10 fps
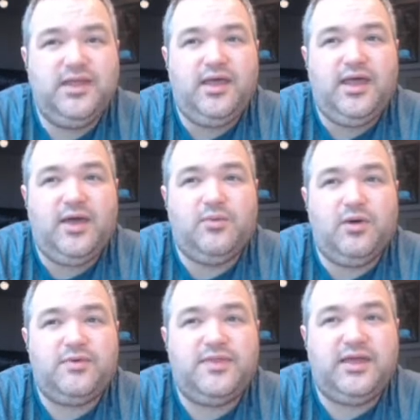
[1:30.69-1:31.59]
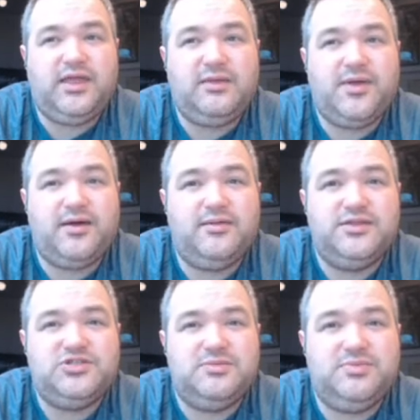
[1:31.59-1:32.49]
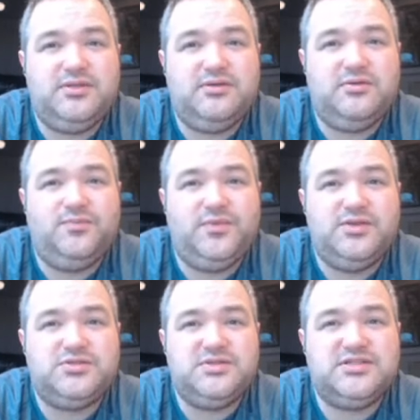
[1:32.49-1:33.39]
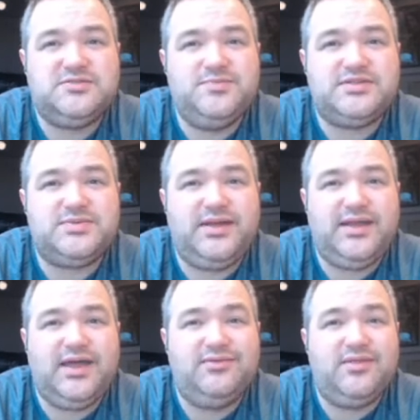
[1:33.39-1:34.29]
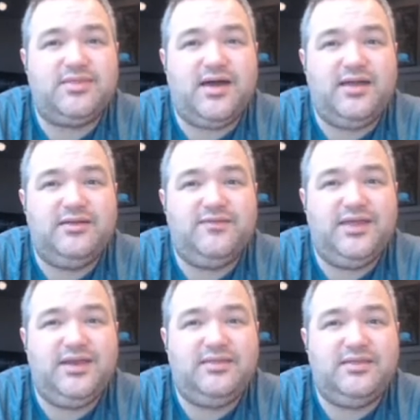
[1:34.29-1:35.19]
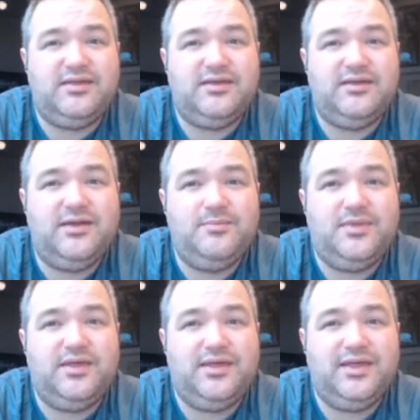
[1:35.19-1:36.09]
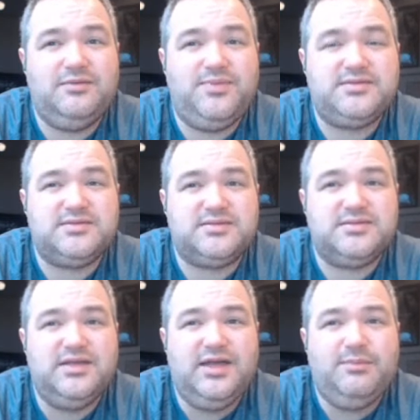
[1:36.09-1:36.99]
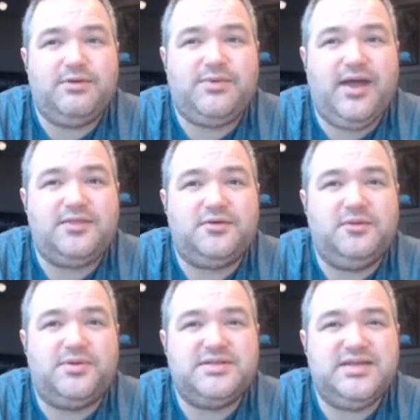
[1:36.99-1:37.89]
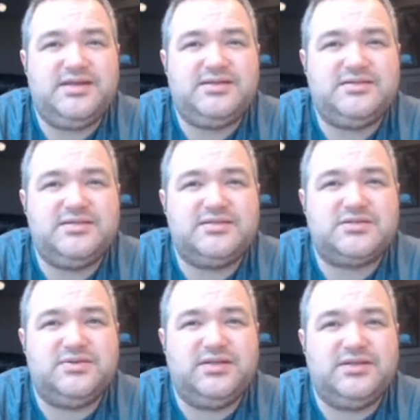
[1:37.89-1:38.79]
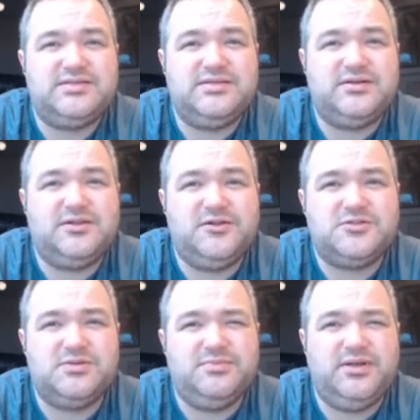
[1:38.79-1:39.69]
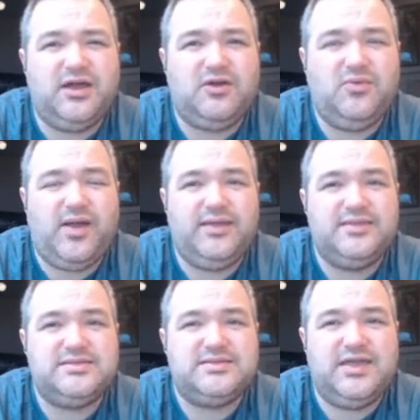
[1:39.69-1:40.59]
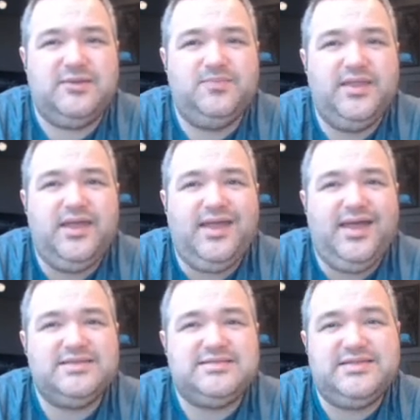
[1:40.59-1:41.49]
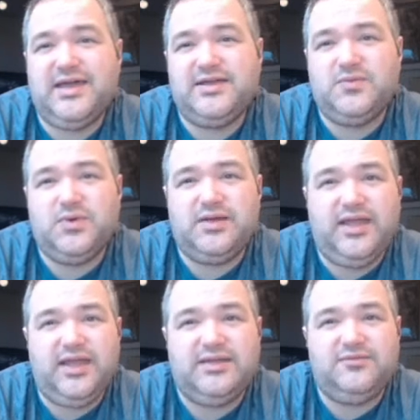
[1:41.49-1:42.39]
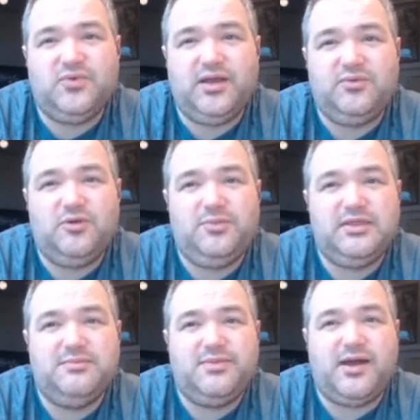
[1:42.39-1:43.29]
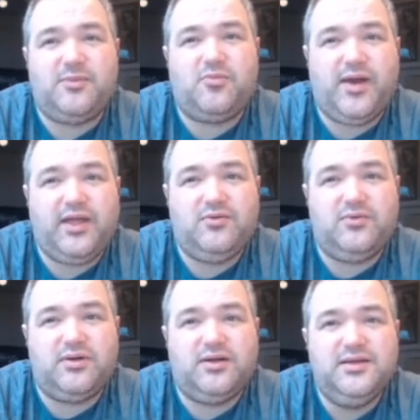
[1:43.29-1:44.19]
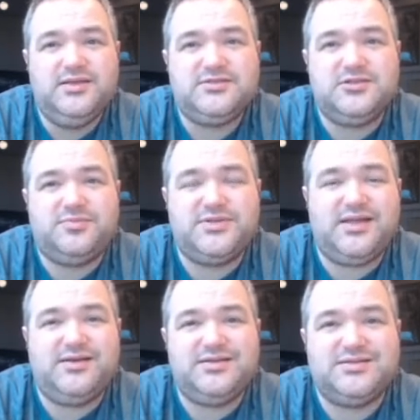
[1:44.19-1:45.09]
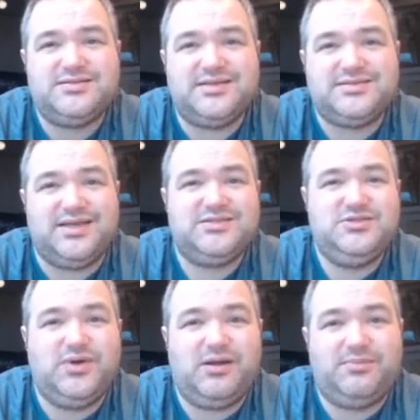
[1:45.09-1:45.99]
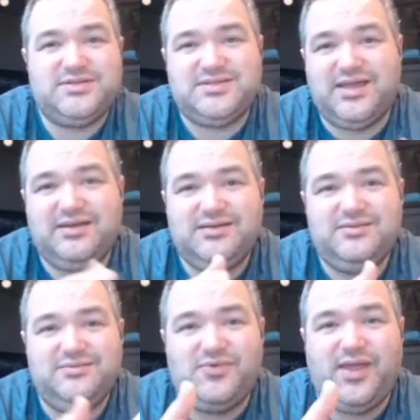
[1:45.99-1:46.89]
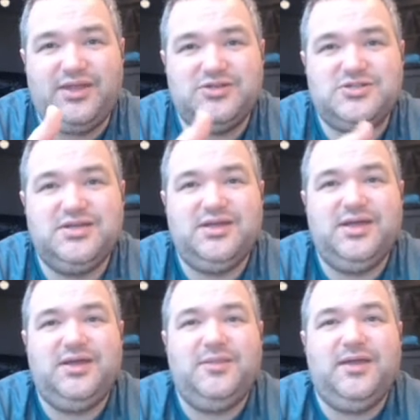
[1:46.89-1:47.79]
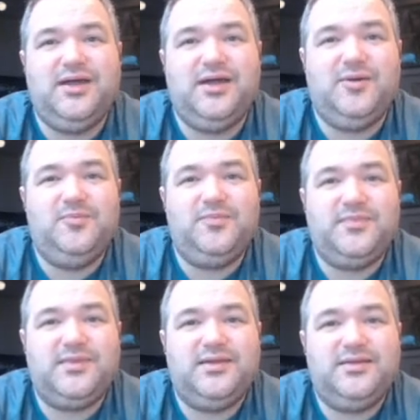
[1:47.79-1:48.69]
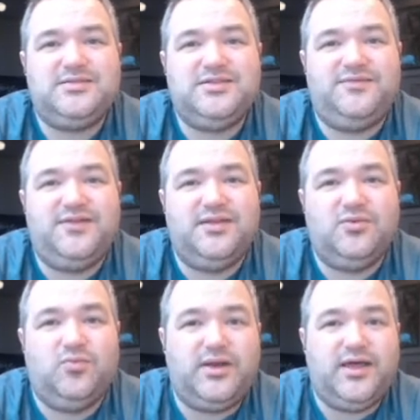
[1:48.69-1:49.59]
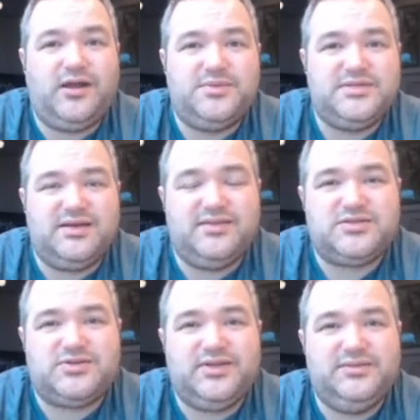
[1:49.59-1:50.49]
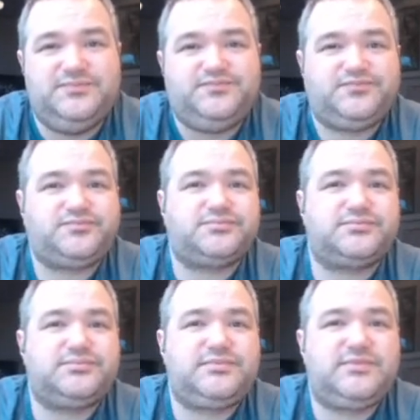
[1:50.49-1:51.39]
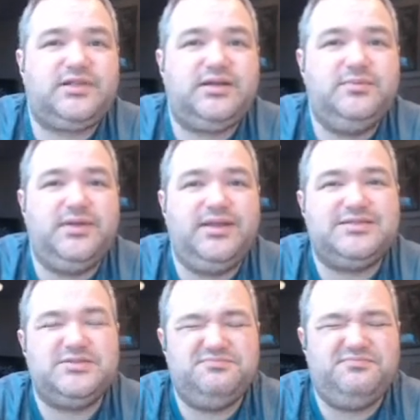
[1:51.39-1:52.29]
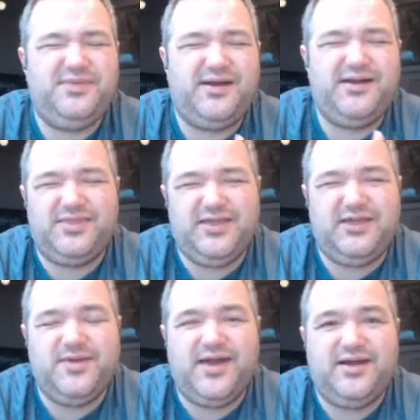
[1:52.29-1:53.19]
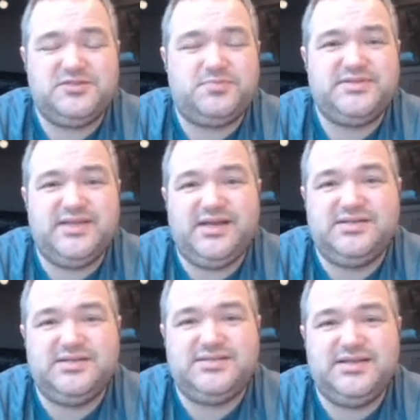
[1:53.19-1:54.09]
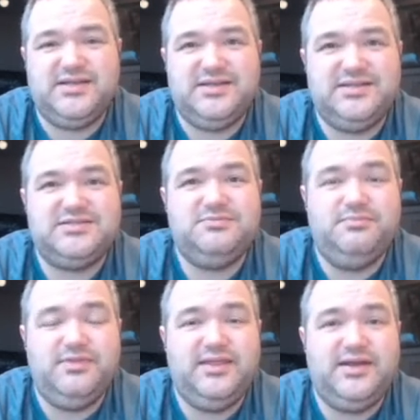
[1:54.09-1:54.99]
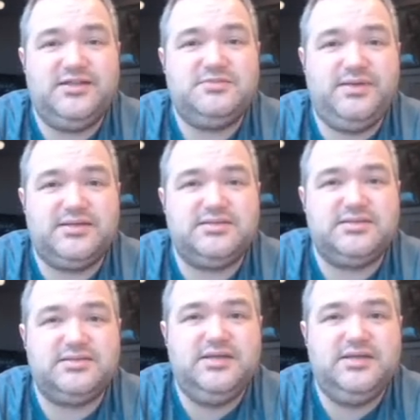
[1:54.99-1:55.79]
And while we're thinking about the GPU, you should dismiss right now the thought of anything being in pixels, but rather in percentages of the screen is still closer but not quite the same, as -1 would be the bottom right corner. So the percentages, that's like 200% range to fill 100% of the screen. But it's better to think about it as percentages than it is pixels.